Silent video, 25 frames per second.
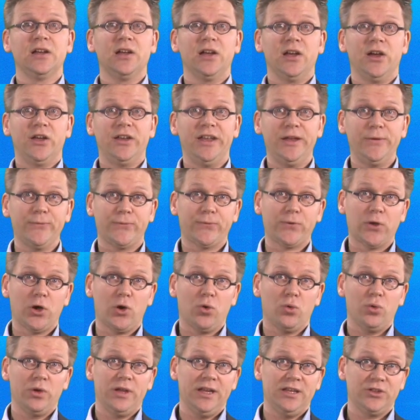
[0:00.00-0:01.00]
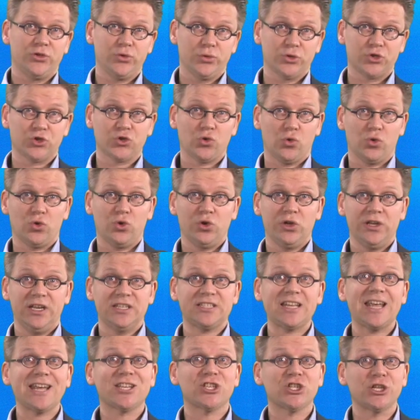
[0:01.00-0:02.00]
An inflow into a stock
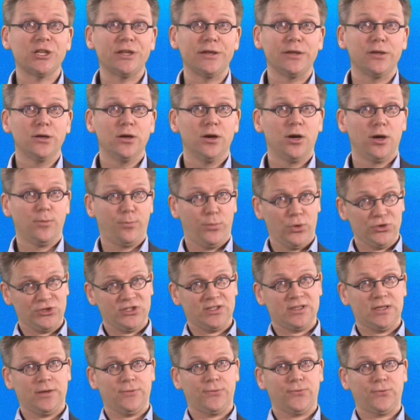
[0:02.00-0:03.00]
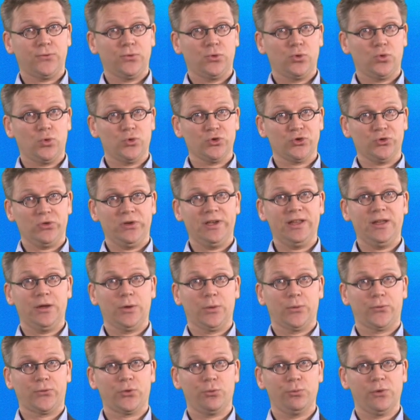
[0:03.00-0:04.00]
is actually a positive causal
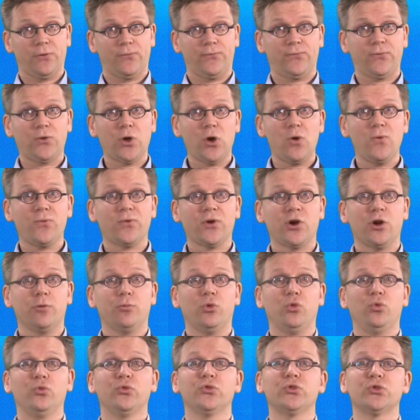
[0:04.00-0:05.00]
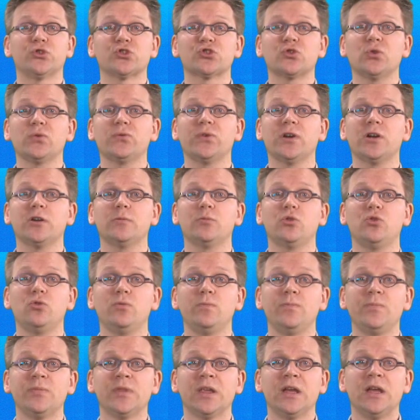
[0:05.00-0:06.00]
link from the flow variable to the stock variable.
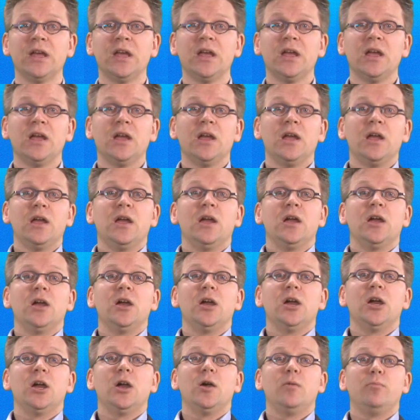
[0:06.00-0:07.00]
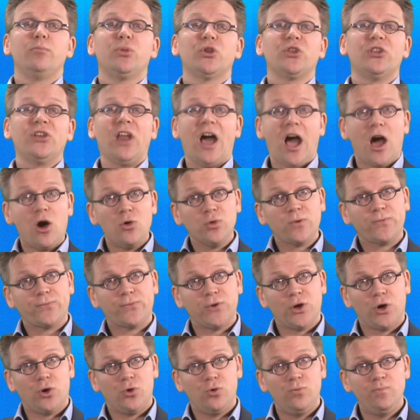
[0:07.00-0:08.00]
But an
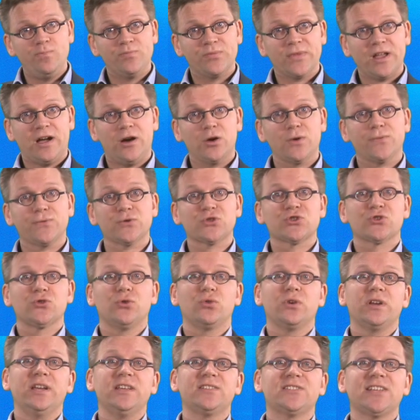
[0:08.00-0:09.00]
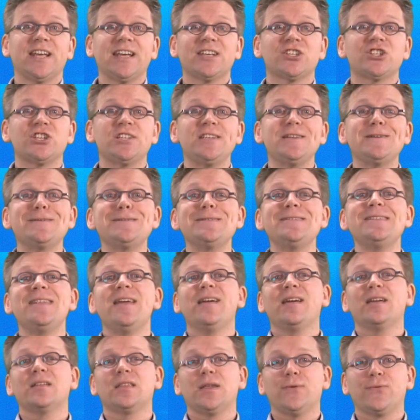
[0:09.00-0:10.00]
outflow out of a stock is actually a
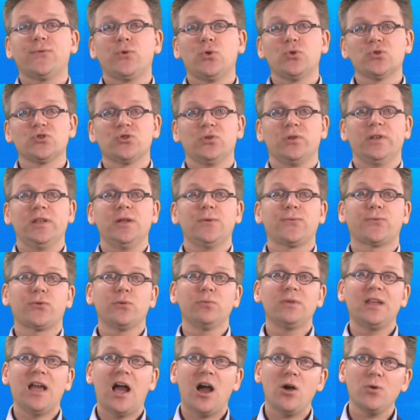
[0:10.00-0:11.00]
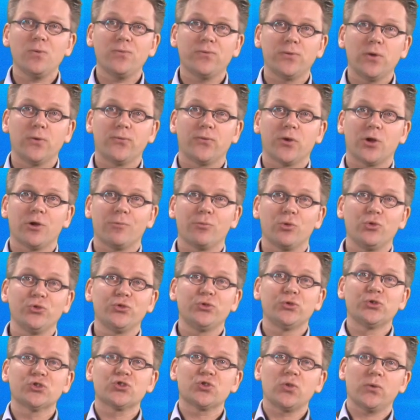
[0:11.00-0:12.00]
negative causal link from the outflow variable
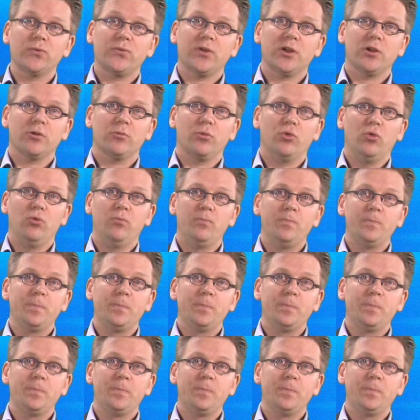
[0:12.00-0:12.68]
to the stock variable.